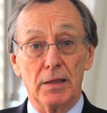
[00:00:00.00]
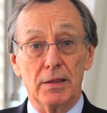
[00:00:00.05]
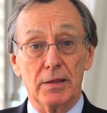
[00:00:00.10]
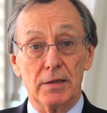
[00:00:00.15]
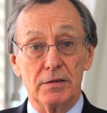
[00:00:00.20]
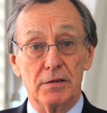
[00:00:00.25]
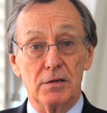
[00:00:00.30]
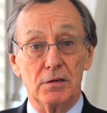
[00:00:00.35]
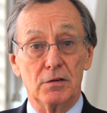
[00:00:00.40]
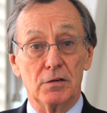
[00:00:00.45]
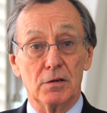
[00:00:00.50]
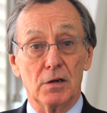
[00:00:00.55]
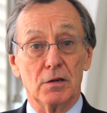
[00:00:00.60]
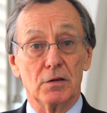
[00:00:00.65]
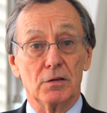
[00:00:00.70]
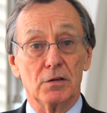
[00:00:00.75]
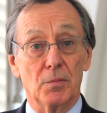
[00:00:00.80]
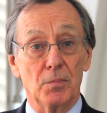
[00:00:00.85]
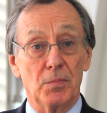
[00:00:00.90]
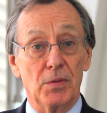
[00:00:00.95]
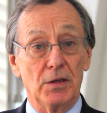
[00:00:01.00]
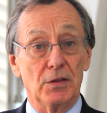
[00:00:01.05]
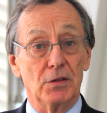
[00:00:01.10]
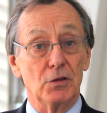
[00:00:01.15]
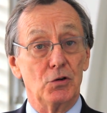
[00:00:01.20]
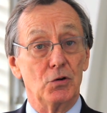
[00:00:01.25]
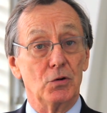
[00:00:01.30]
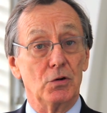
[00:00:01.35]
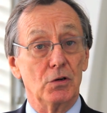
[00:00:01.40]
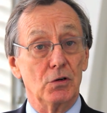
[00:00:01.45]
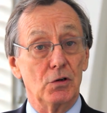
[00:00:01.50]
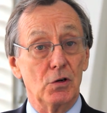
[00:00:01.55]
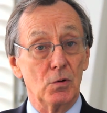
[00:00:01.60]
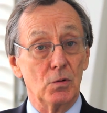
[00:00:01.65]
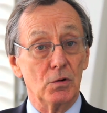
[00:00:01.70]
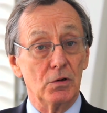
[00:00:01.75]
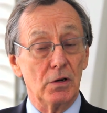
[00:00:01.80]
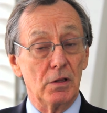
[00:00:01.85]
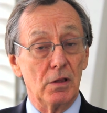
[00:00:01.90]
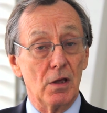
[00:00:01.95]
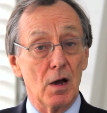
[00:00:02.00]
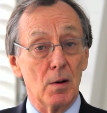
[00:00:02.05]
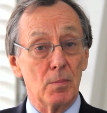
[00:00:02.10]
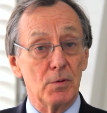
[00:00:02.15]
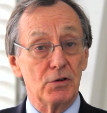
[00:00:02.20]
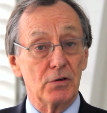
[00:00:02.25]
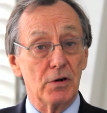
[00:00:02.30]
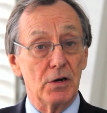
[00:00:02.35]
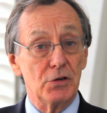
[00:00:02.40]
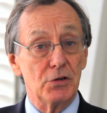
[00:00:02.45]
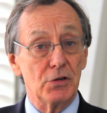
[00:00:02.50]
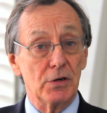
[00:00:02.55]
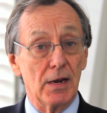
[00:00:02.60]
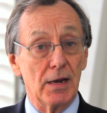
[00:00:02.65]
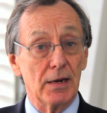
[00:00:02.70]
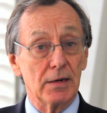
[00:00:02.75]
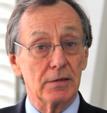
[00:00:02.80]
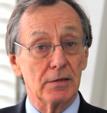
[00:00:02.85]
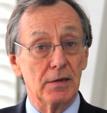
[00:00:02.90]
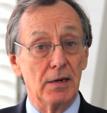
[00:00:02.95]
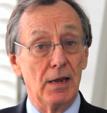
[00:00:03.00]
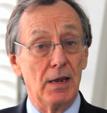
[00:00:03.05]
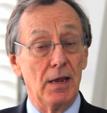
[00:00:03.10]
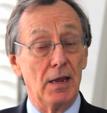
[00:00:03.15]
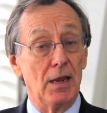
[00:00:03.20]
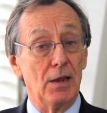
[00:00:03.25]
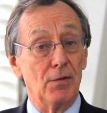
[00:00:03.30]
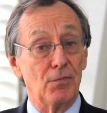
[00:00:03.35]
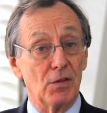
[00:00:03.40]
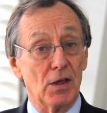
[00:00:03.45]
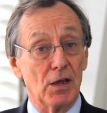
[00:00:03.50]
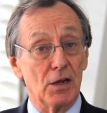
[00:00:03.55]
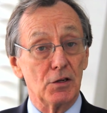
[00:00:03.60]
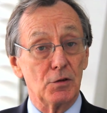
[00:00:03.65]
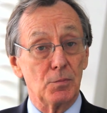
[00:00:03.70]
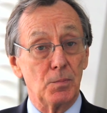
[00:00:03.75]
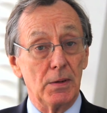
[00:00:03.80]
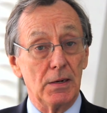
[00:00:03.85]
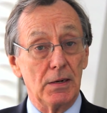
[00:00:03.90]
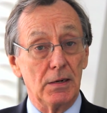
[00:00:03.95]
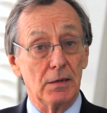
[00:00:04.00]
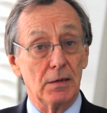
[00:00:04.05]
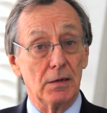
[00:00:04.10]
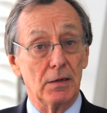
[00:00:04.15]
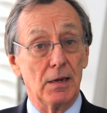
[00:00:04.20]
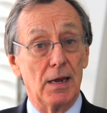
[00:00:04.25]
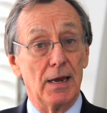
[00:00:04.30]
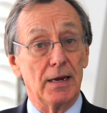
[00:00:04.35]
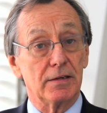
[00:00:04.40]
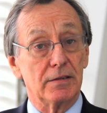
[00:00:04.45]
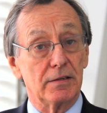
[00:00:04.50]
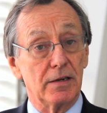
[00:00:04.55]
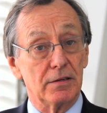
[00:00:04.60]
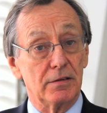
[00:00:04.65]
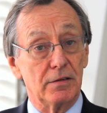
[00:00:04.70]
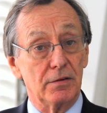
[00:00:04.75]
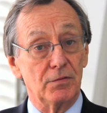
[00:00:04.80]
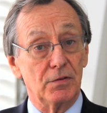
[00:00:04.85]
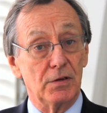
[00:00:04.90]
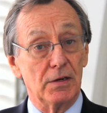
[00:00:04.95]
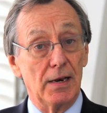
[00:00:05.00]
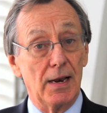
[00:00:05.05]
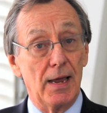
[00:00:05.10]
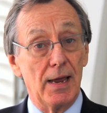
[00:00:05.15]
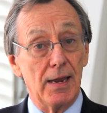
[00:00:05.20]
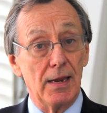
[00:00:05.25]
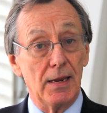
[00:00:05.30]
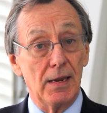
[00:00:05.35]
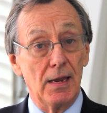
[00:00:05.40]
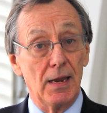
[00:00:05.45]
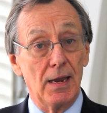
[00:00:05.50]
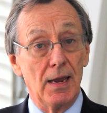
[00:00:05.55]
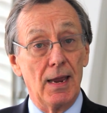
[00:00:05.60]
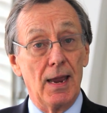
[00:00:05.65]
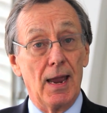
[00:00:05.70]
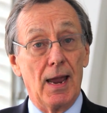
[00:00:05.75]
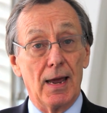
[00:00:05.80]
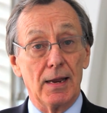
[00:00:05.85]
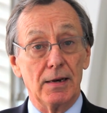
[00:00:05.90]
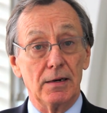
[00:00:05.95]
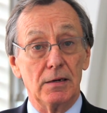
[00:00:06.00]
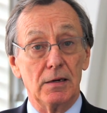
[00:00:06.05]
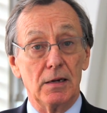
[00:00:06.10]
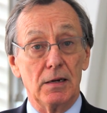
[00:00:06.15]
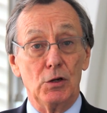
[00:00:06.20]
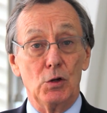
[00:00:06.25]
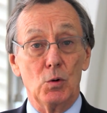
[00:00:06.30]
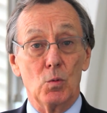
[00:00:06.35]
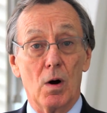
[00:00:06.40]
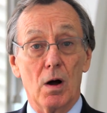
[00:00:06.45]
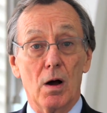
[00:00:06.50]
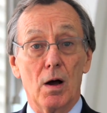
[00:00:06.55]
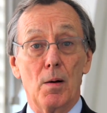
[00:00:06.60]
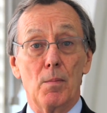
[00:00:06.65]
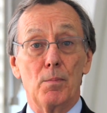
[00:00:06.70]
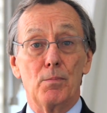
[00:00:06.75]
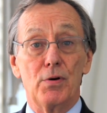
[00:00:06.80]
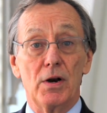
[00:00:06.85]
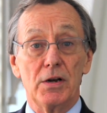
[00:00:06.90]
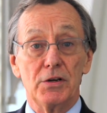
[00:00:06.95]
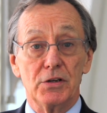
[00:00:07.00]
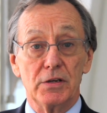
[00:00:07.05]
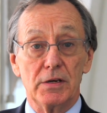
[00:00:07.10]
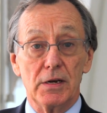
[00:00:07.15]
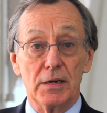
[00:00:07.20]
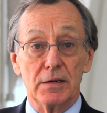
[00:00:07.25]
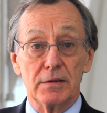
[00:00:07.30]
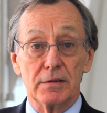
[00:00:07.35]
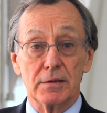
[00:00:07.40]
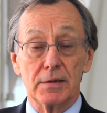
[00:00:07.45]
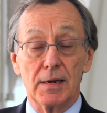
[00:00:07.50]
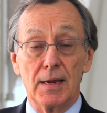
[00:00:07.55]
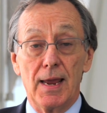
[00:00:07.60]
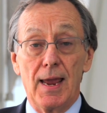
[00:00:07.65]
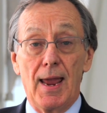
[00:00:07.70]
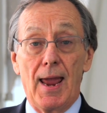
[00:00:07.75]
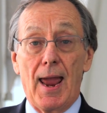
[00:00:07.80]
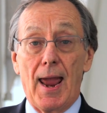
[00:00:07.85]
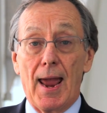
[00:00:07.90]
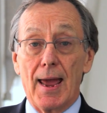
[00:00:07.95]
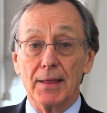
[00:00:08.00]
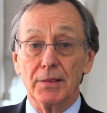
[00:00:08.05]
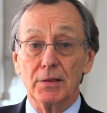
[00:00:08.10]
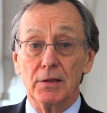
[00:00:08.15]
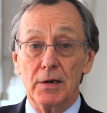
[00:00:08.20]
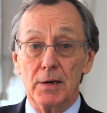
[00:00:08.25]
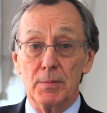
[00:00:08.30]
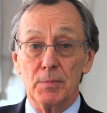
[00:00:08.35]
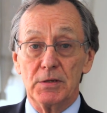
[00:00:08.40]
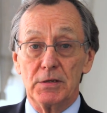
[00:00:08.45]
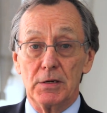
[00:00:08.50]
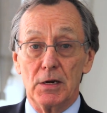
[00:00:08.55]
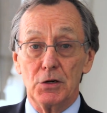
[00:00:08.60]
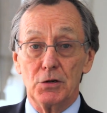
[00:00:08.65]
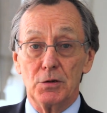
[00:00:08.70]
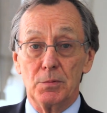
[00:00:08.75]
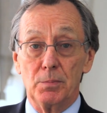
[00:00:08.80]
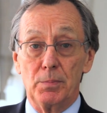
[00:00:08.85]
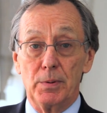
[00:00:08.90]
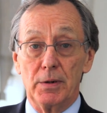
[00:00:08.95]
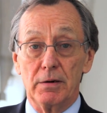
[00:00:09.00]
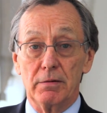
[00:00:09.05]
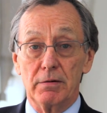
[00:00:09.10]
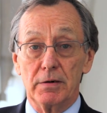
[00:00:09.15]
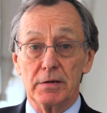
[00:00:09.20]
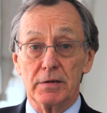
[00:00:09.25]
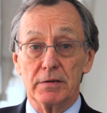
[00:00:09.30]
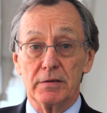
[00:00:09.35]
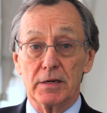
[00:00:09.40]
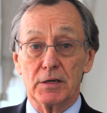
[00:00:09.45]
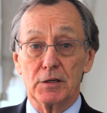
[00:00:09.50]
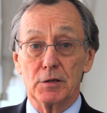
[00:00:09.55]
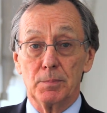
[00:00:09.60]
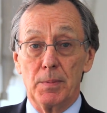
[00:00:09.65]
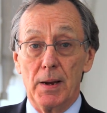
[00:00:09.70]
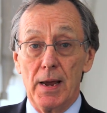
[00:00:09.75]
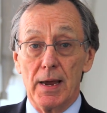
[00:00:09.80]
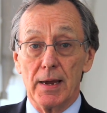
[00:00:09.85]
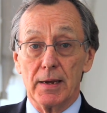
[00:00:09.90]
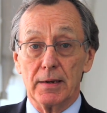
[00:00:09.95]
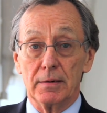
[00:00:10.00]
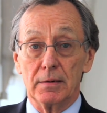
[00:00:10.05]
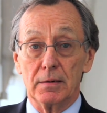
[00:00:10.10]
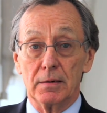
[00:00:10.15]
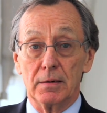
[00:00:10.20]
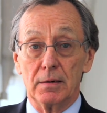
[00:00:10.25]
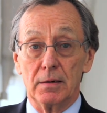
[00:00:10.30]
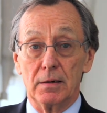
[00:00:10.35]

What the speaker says: This is something that you can do under the Arbitration Act if there has been excessive delay and you are prejudiced and the limitation period has expired.